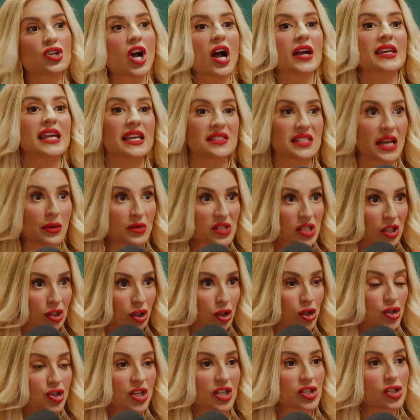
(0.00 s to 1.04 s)
shock. Yes, I was
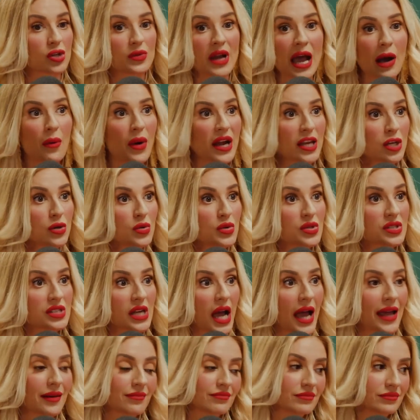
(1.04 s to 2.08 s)
allergic, so now I use
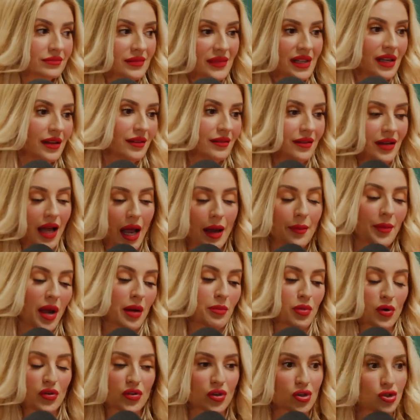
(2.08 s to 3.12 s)
and yeah, I'm on
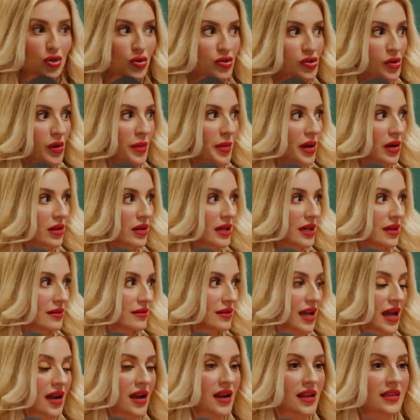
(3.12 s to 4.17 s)
birth control, so I barely
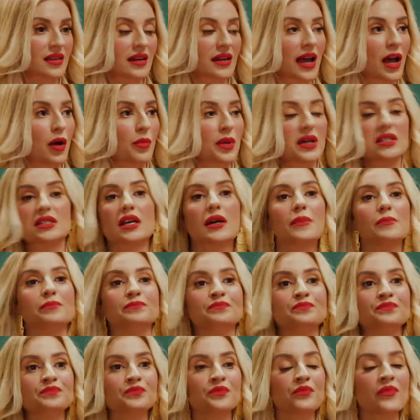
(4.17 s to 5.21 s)
get anything now. But um,
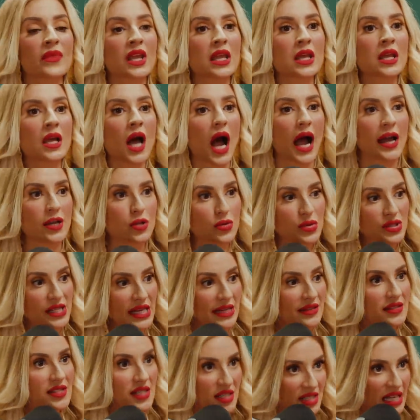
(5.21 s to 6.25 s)
I use
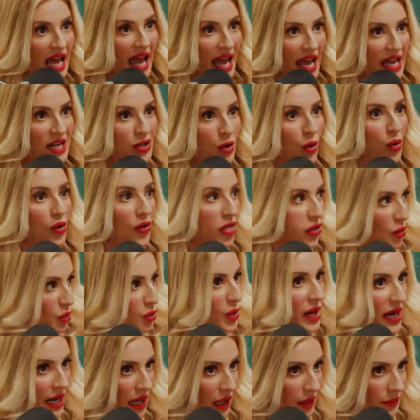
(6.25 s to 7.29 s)
instead or the
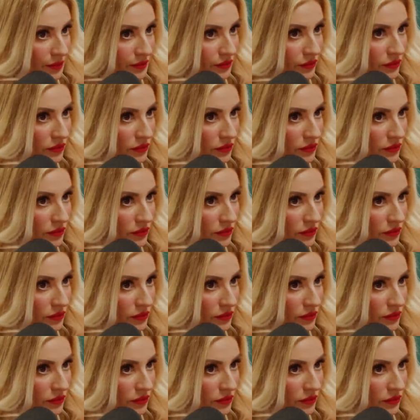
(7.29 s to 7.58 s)
ring.